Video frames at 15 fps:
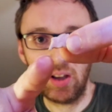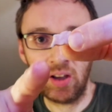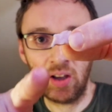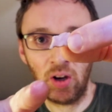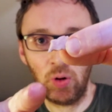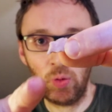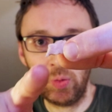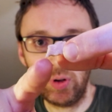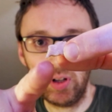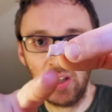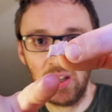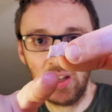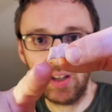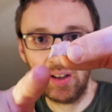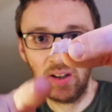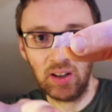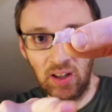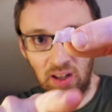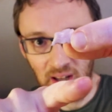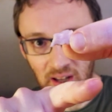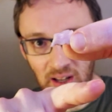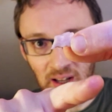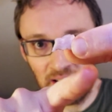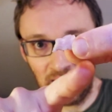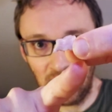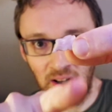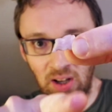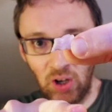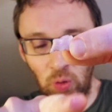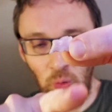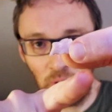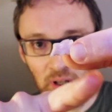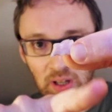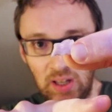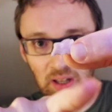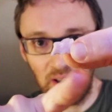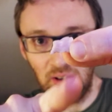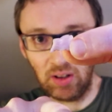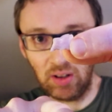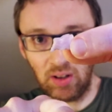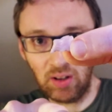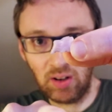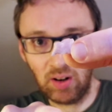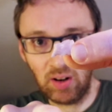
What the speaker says: cone here and a cone here.